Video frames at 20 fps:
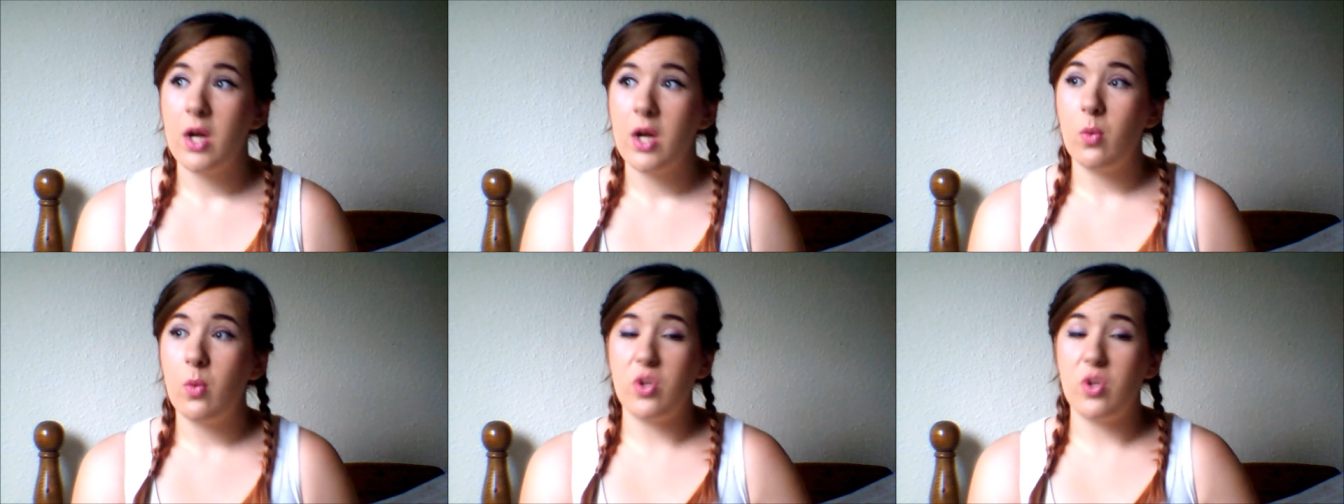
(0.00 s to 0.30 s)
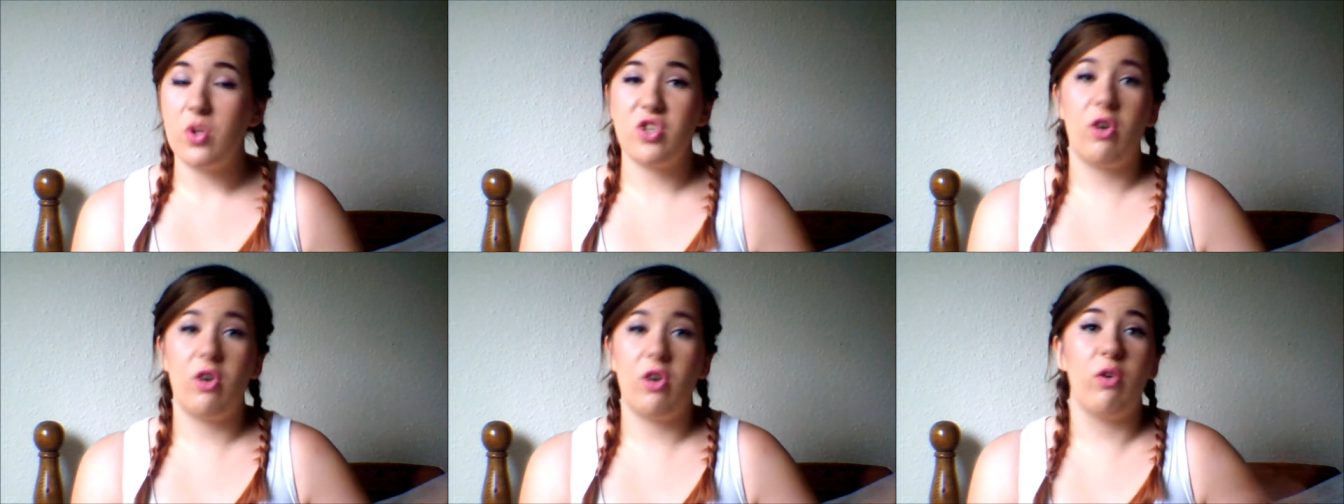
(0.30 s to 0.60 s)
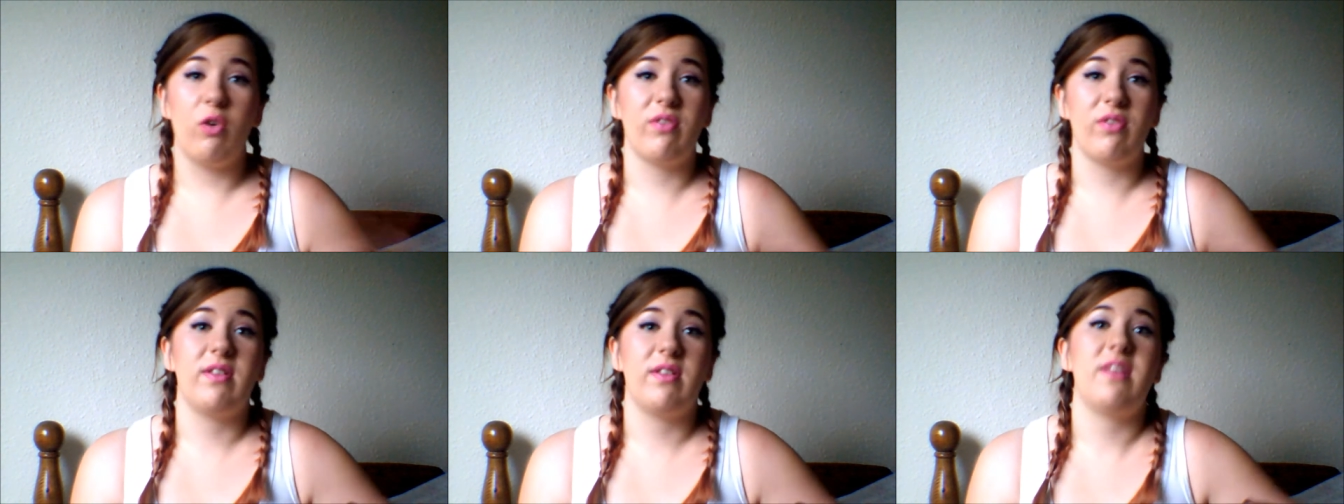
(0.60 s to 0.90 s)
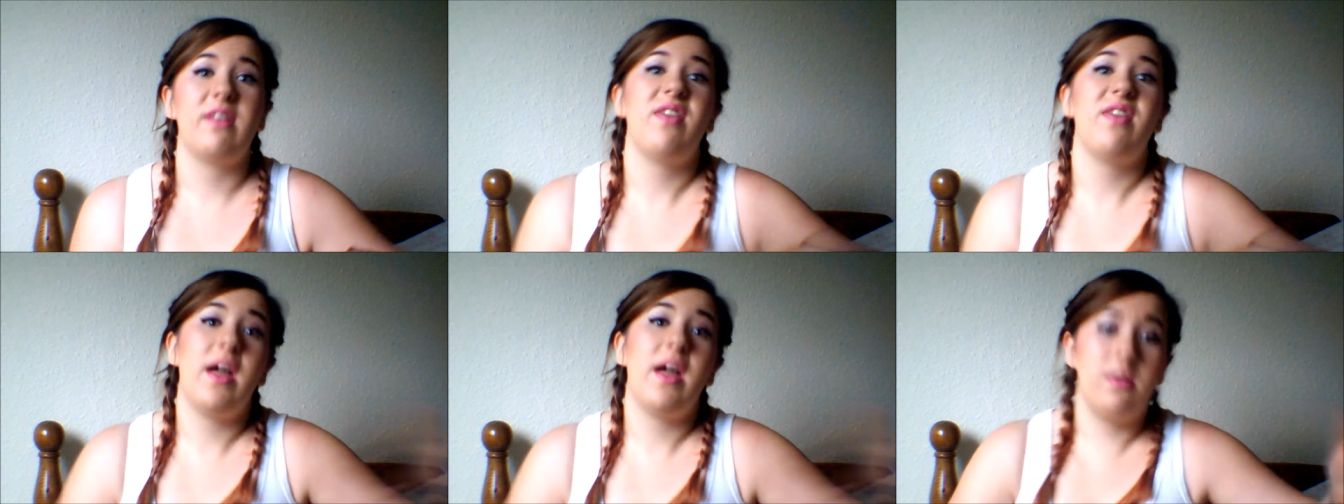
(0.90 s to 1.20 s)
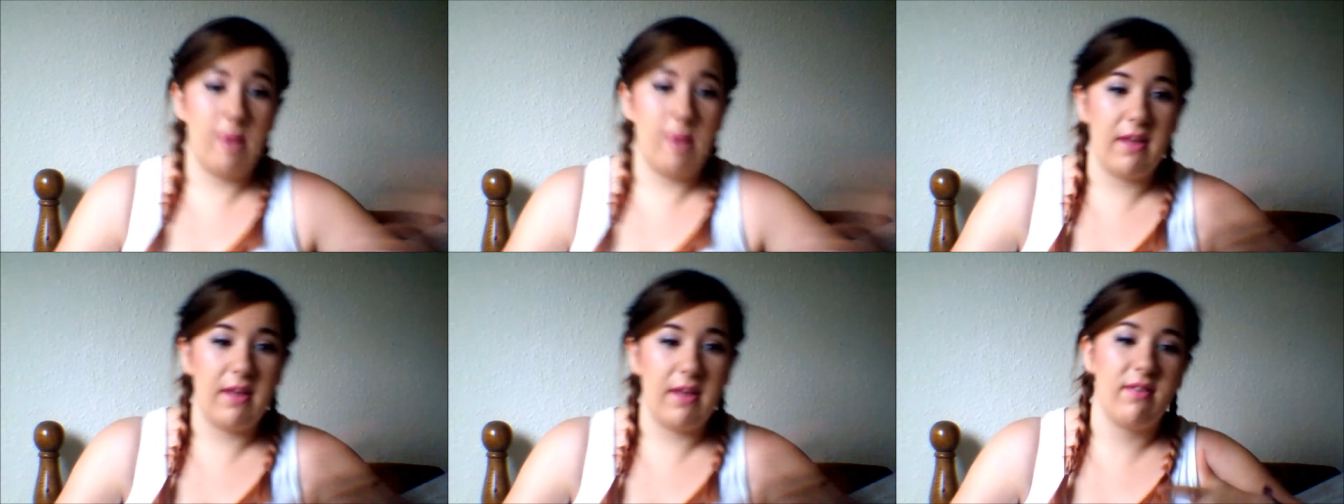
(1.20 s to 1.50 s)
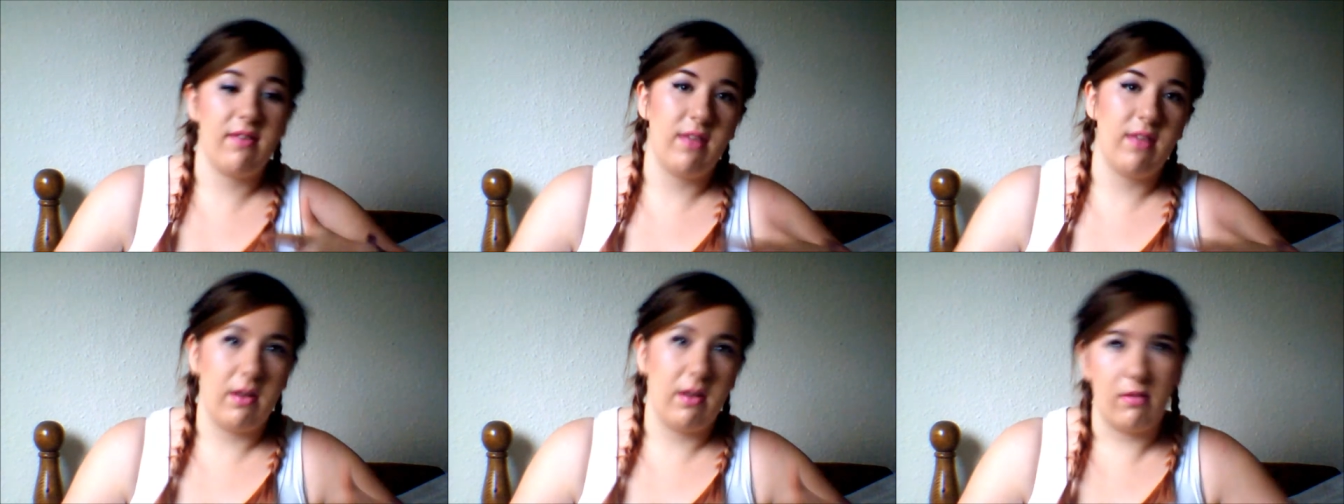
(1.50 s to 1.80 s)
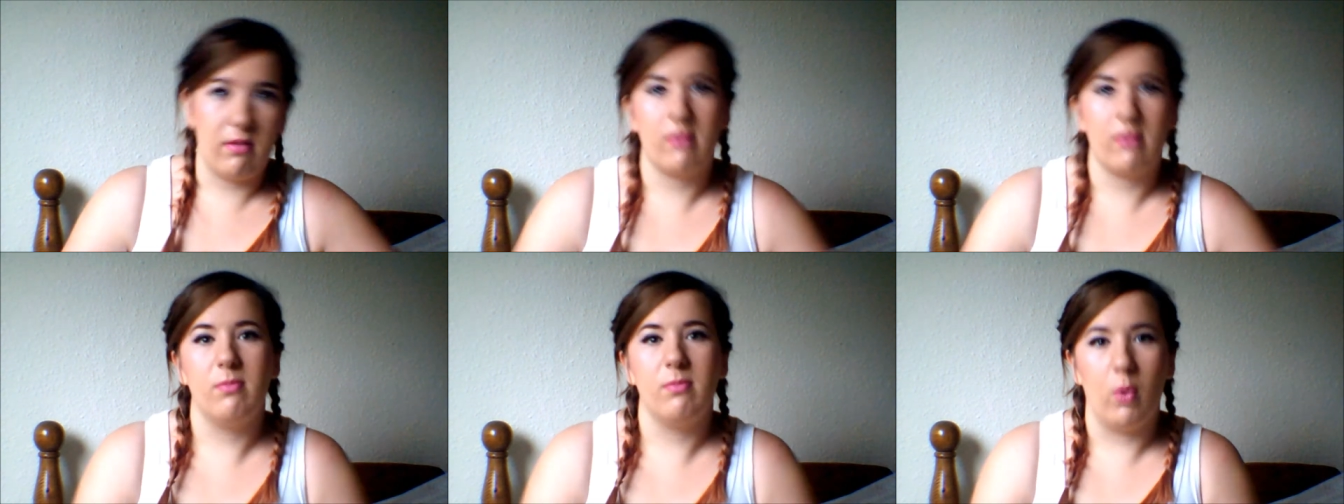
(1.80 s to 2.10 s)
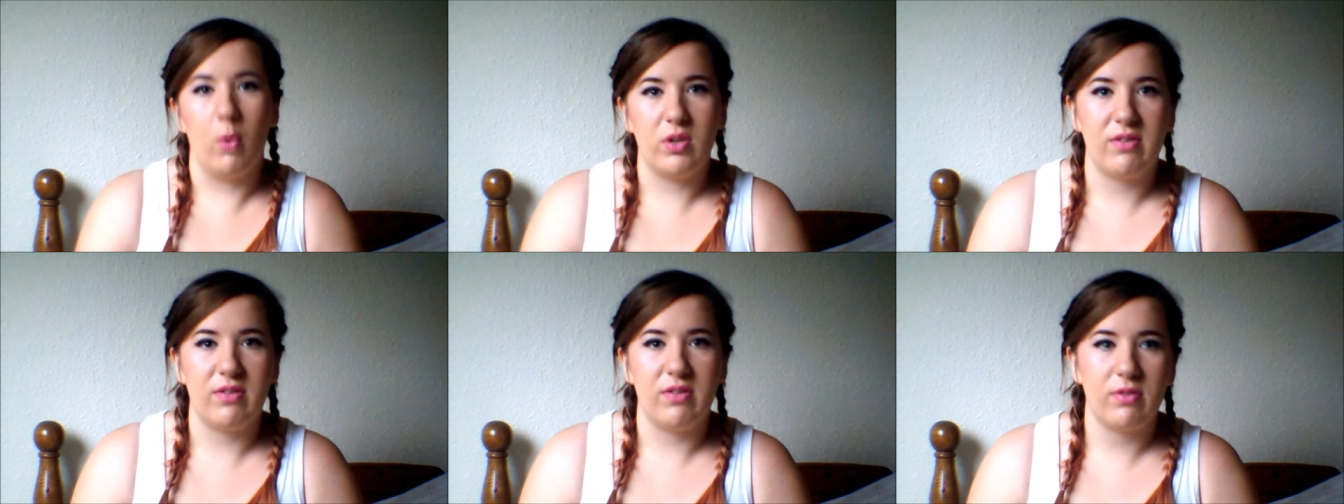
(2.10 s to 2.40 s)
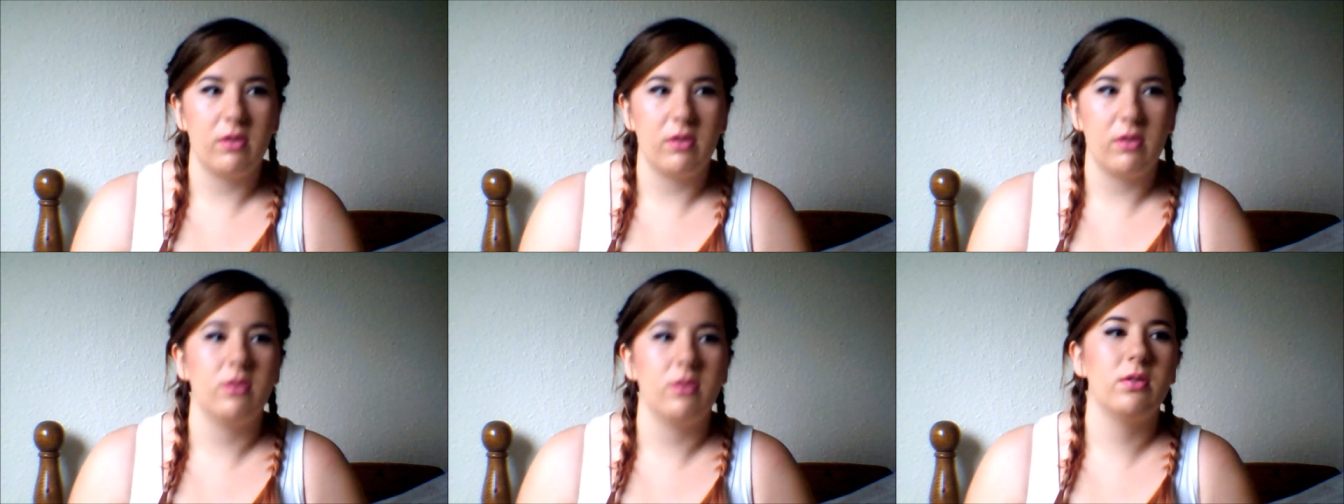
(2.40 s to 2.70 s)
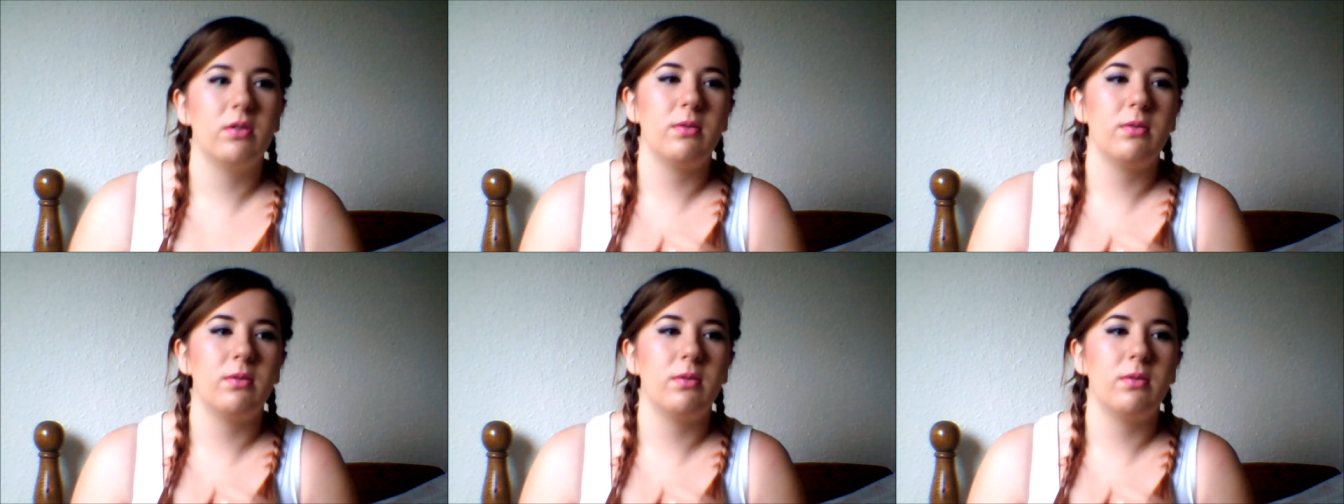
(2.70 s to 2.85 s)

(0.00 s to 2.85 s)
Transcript: which also then makes things more difficult,